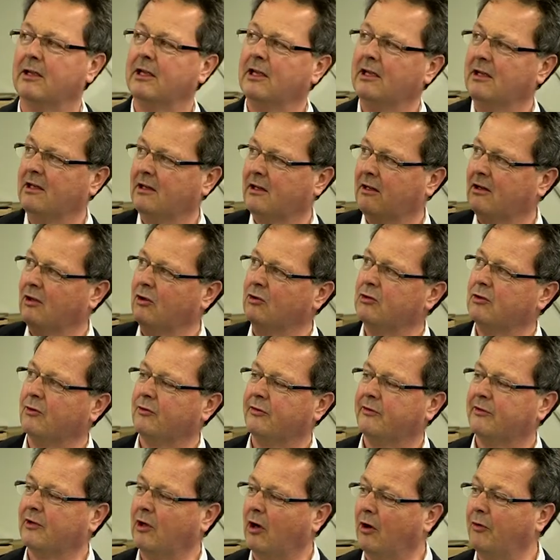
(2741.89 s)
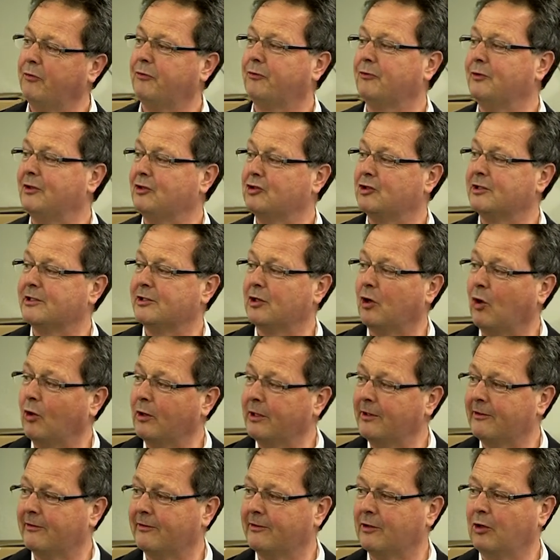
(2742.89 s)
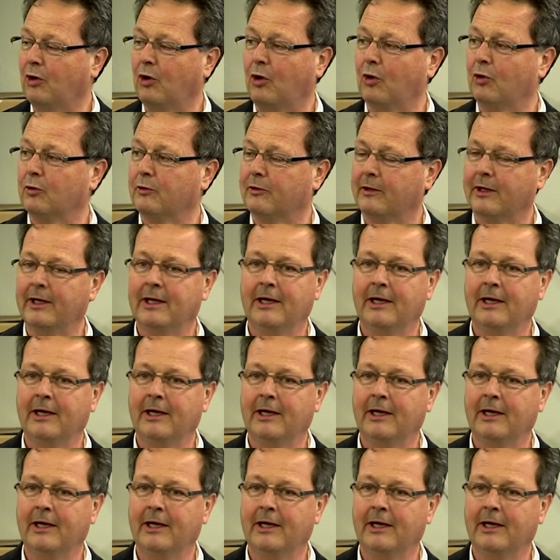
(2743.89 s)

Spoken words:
a lot of stuff which is all installed.